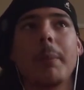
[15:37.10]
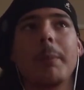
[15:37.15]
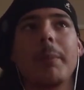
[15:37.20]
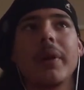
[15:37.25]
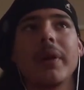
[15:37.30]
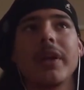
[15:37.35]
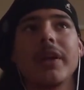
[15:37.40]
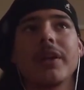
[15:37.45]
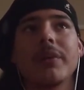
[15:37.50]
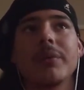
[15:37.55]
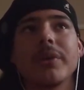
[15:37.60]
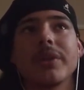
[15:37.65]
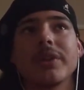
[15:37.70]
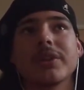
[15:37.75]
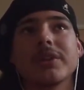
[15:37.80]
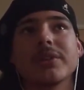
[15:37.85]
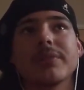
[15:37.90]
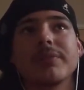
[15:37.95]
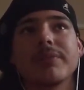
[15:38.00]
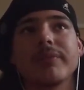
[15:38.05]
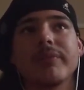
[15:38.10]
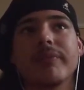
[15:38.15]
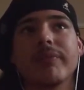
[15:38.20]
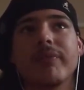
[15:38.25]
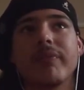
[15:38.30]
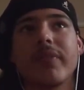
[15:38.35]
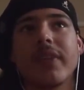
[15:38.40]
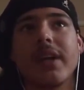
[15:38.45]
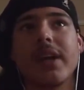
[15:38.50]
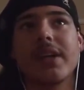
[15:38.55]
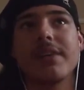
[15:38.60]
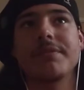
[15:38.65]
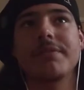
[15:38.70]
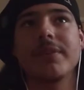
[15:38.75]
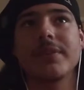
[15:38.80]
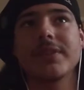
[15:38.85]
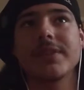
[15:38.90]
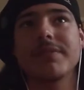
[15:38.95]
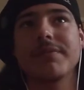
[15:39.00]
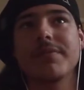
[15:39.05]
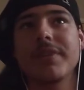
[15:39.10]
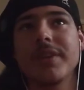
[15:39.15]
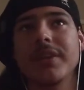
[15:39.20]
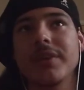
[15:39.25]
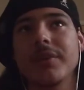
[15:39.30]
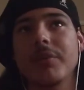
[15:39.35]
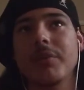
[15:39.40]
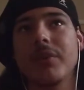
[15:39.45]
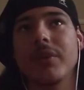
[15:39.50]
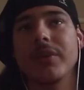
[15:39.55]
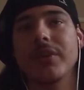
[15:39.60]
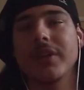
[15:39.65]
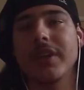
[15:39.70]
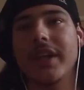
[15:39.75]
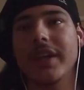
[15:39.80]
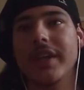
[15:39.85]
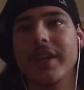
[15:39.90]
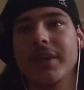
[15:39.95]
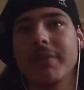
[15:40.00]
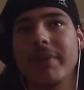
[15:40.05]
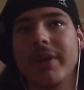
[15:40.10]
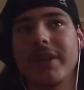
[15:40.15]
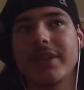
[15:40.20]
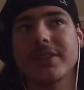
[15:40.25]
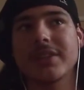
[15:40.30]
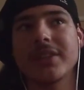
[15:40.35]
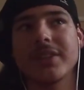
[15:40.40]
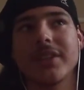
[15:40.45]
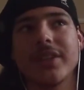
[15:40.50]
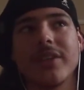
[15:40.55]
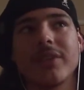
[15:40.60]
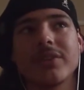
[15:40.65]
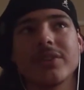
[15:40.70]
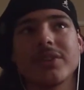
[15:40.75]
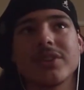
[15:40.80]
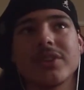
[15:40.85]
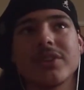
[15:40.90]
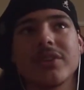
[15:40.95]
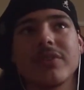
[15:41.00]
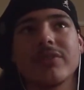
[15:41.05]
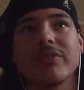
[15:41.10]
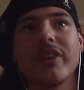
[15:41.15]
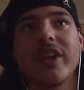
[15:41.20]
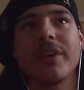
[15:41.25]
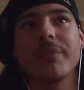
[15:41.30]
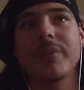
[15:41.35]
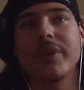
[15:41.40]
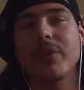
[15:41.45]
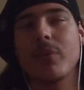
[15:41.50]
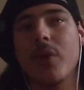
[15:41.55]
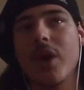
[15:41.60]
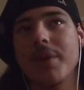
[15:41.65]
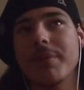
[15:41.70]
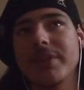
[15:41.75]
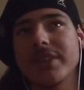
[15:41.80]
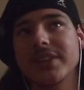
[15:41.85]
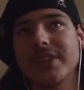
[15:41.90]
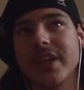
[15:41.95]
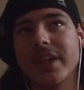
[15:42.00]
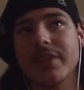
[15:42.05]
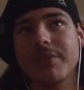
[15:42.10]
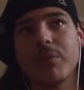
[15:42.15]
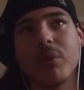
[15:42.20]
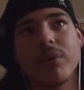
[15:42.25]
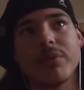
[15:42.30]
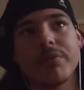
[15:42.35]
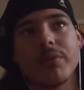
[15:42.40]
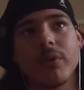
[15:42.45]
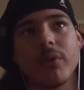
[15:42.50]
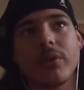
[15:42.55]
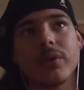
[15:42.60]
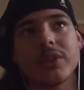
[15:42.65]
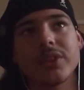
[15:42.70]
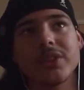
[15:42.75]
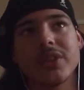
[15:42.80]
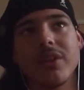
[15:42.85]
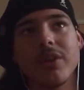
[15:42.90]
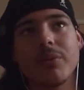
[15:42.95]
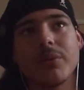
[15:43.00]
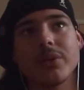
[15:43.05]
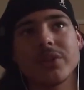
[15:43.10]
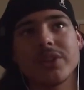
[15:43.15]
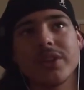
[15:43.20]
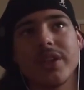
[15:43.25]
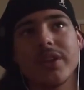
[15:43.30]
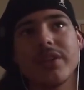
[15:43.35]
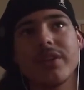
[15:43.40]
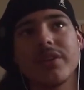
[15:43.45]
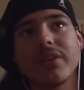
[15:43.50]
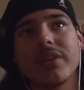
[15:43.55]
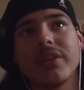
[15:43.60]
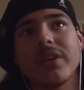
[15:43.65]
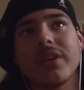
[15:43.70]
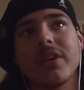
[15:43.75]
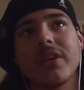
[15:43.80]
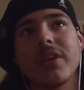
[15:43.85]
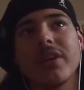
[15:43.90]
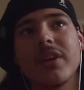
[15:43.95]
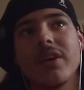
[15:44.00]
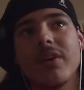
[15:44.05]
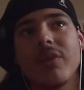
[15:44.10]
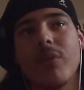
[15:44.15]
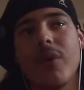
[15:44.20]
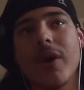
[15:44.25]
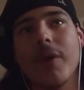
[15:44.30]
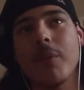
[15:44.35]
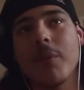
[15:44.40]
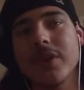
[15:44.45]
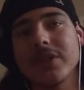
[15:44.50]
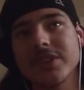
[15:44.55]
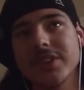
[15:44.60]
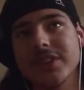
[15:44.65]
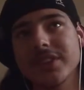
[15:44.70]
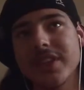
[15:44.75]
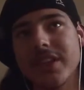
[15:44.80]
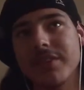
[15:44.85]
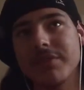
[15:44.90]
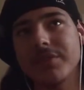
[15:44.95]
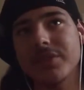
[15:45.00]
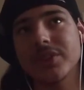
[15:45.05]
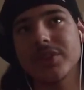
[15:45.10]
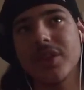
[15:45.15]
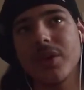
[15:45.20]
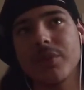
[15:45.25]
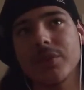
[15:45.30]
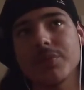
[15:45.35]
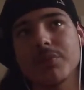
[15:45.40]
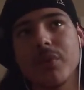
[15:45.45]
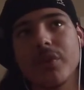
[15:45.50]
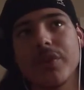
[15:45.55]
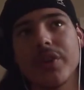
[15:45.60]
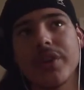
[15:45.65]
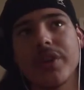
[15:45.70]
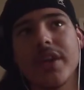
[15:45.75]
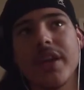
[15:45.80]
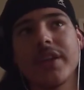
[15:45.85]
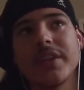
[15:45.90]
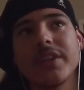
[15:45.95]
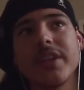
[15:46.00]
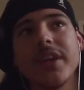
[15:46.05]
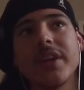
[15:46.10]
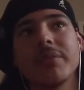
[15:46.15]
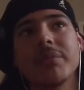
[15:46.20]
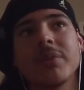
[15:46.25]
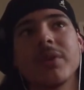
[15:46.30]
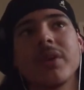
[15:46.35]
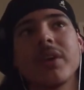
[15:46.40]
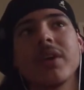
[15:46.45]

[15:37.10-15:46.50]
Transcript: But anyways, I felt Infinity War. Yeah, getting back to why I'm excited more for Star Wars than why I was excited for Star Wars more than Endgame.